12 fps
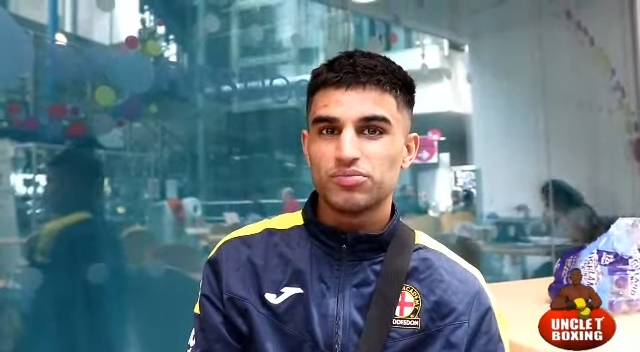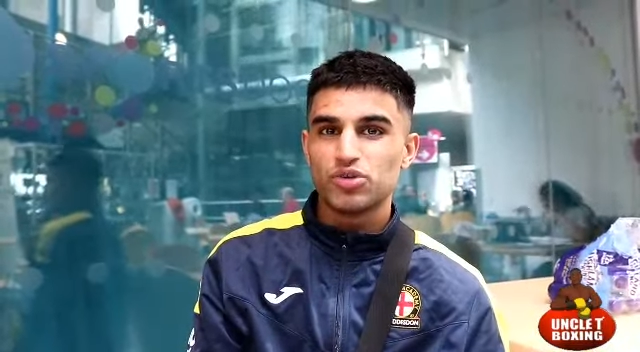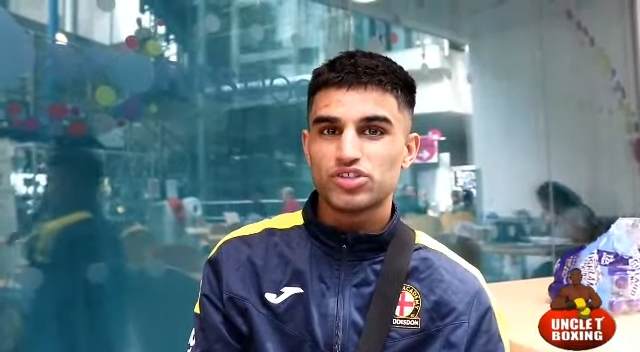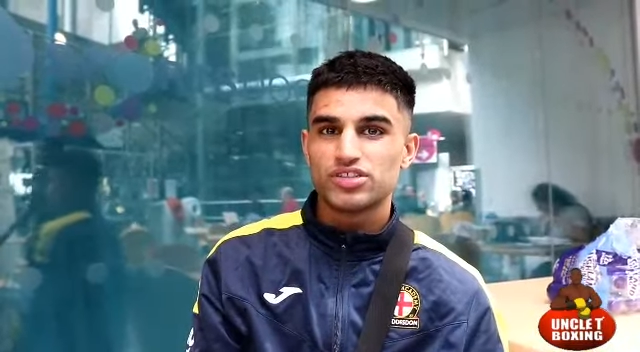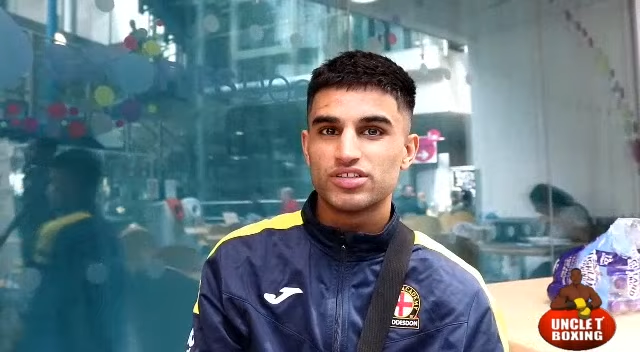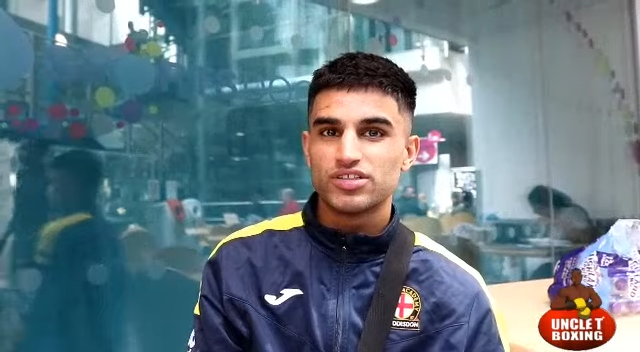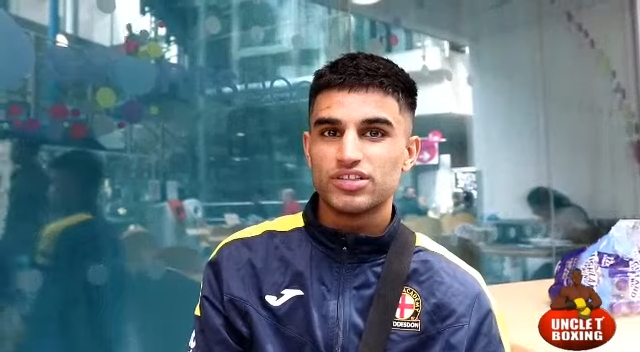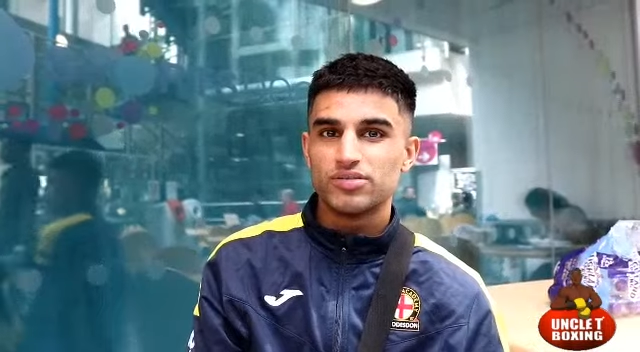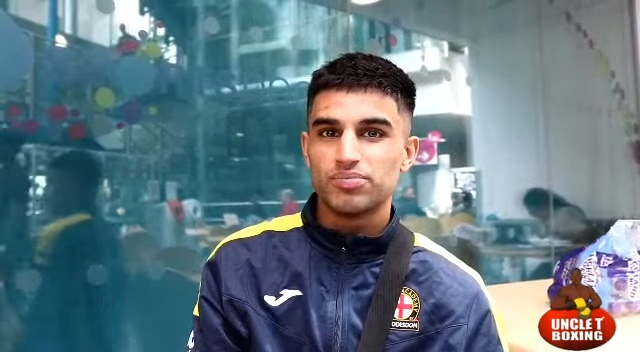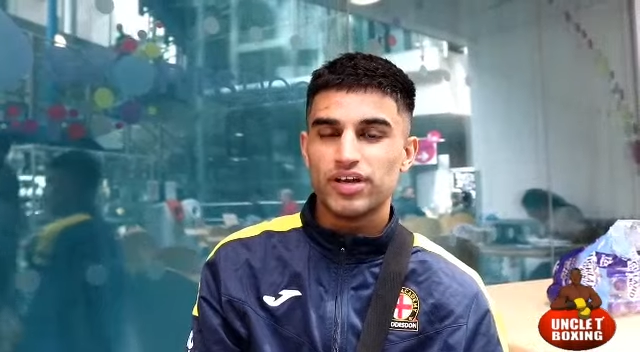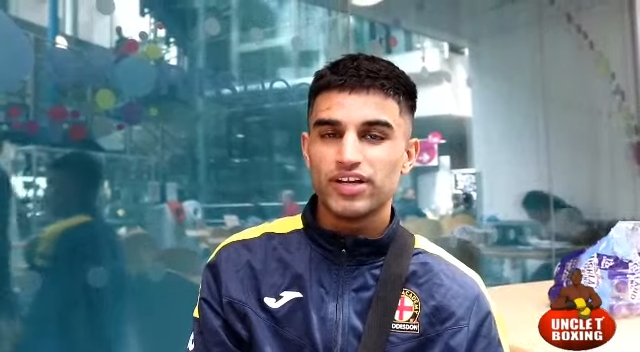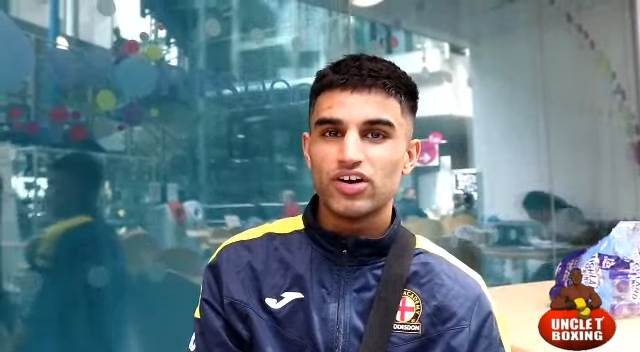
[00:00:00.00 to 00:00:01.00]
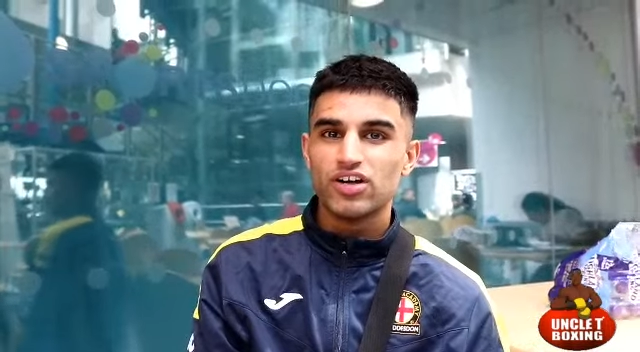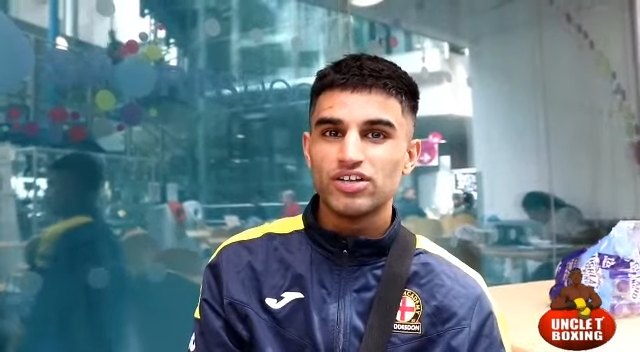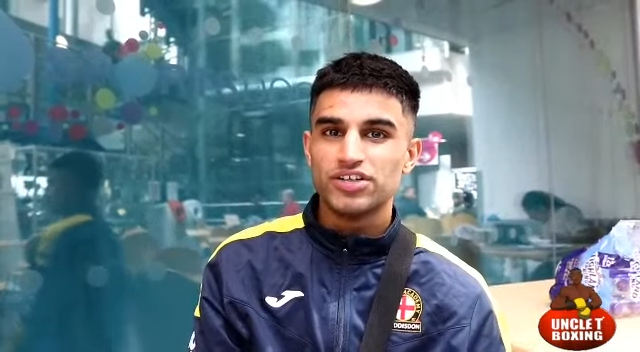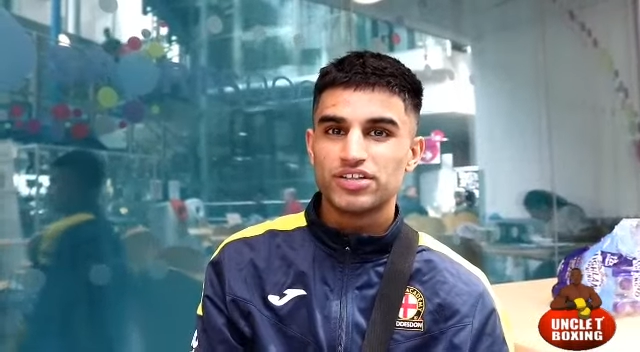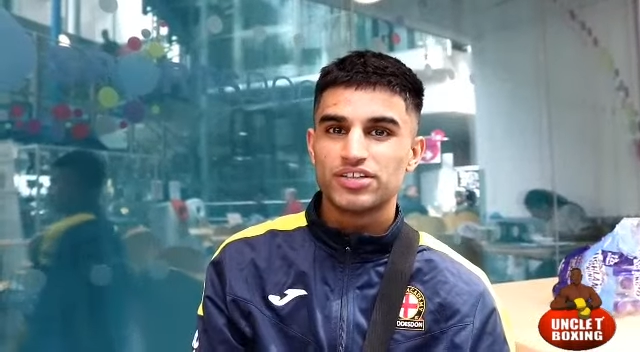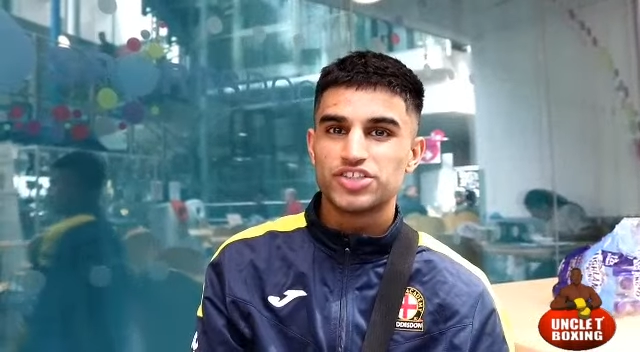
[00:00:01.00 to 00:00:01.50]
boxed the Plain
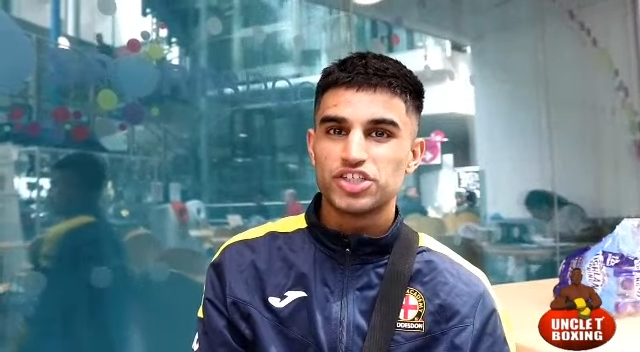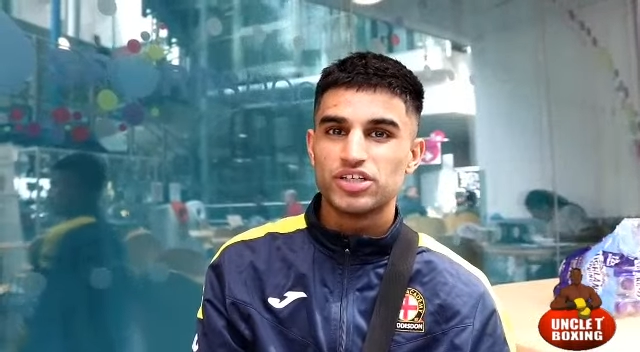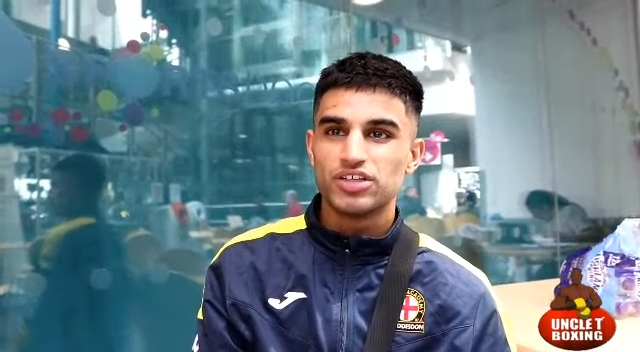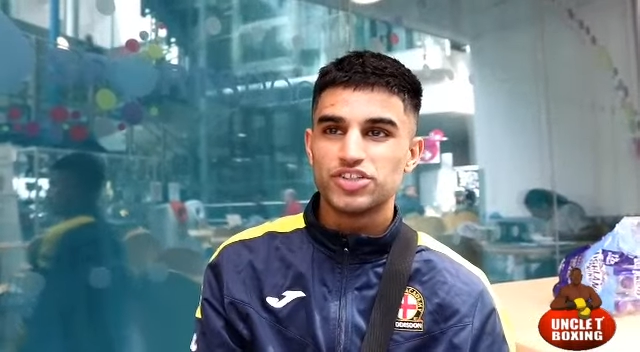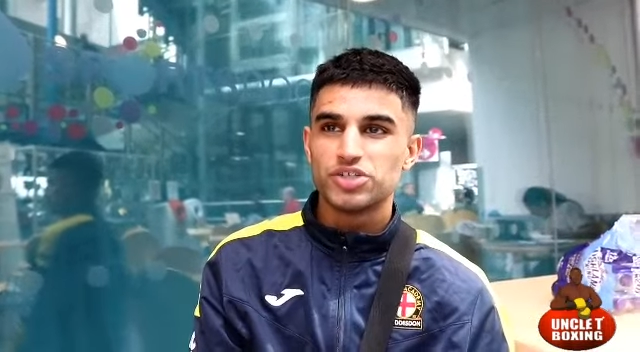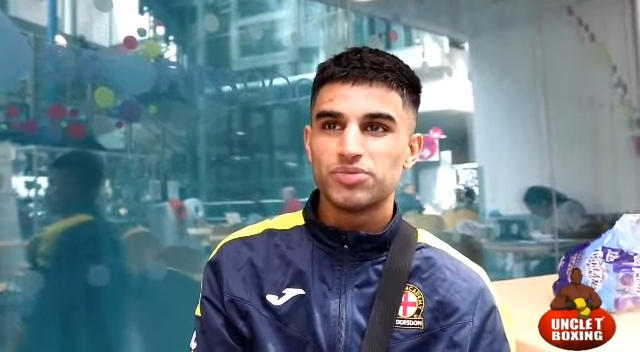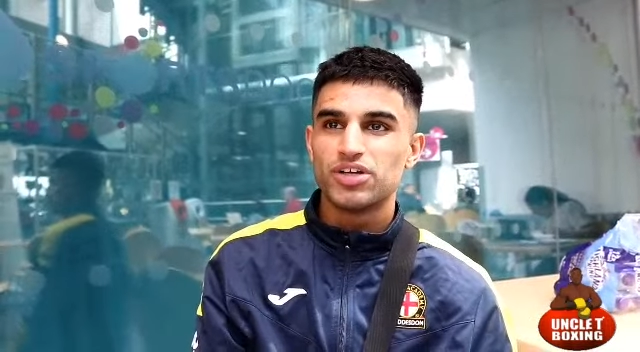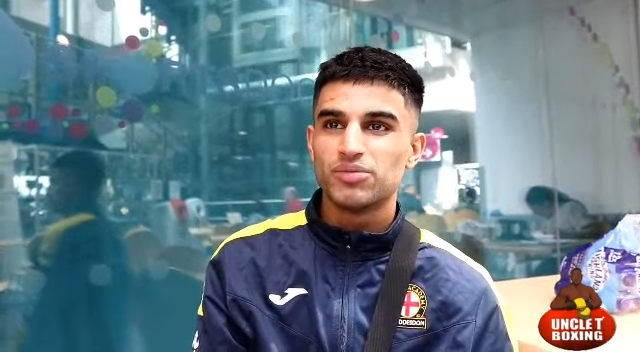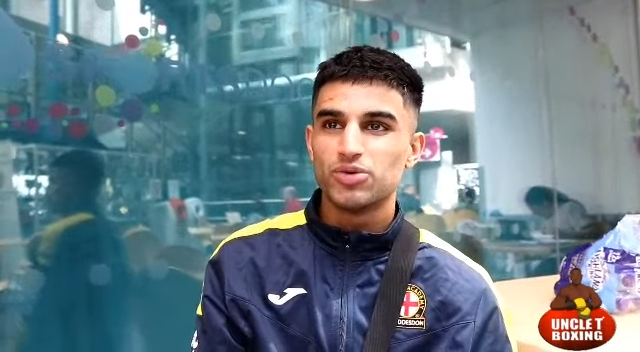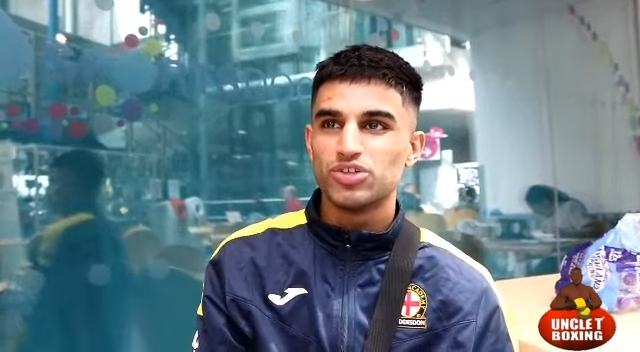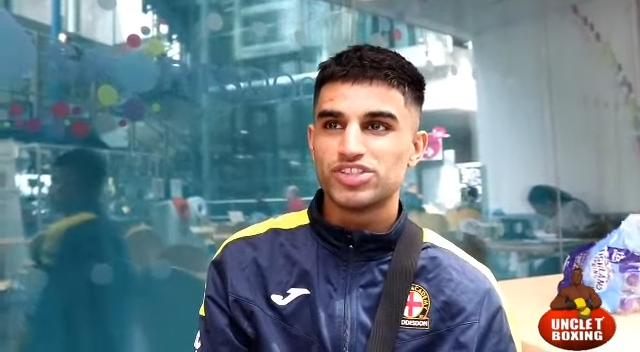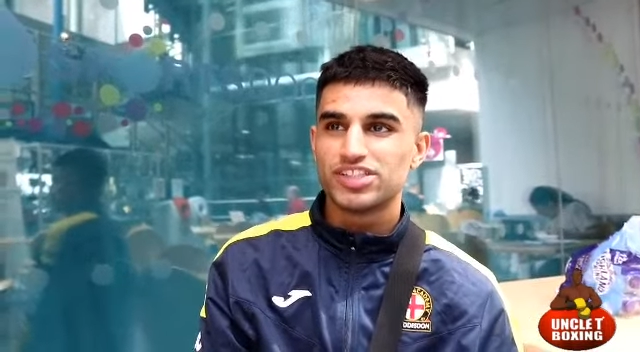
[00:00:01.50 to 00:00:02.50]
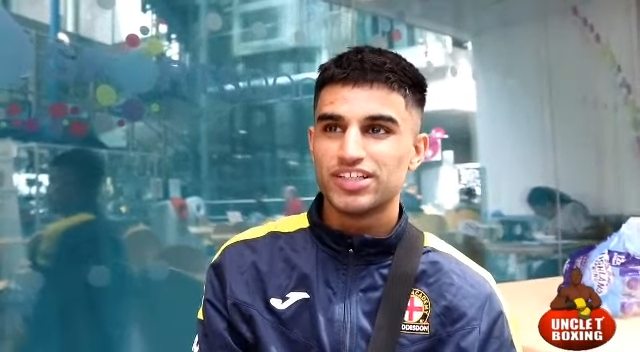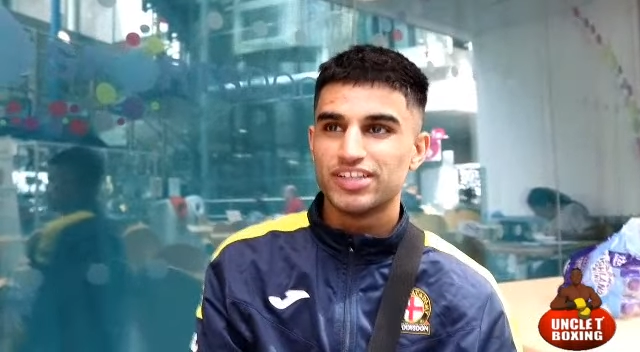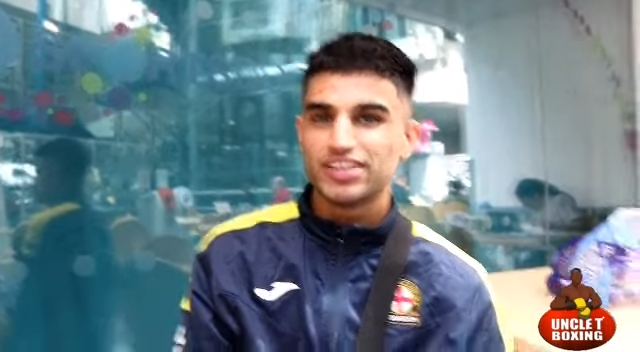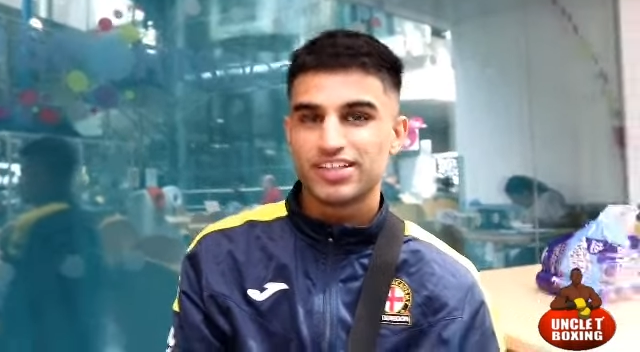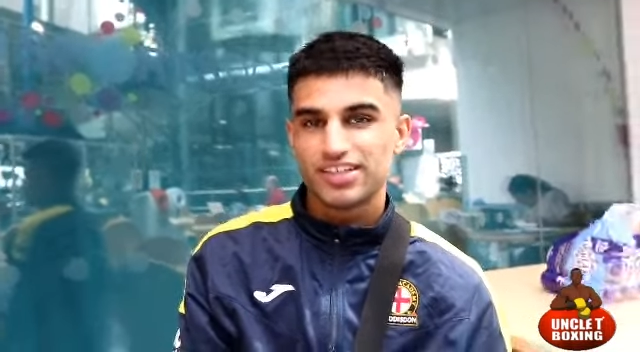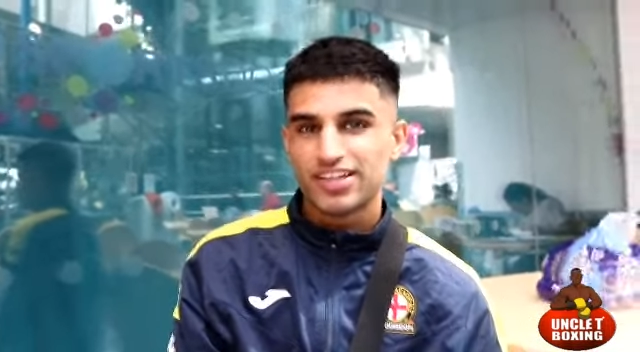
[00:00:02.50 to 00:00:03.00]
Island GB number one seed.
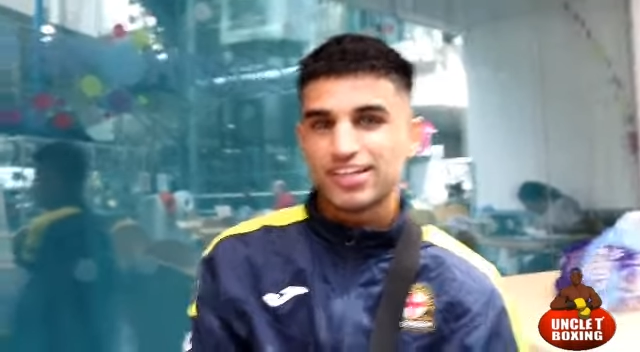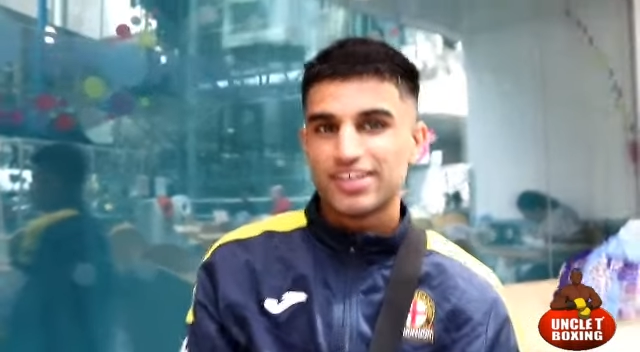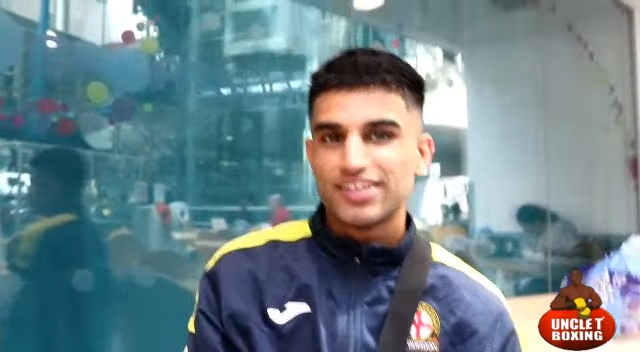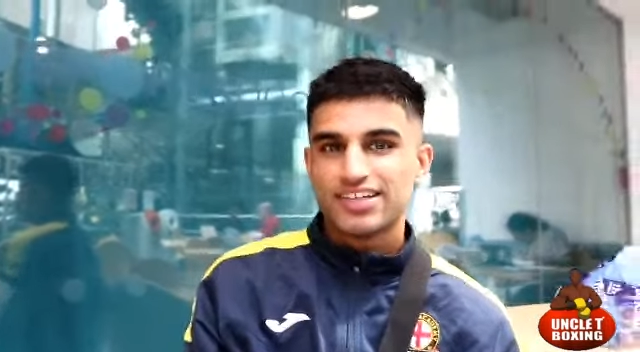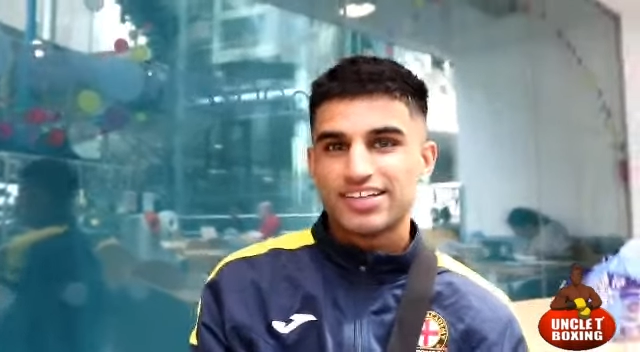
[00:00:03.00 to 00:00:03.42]
You've,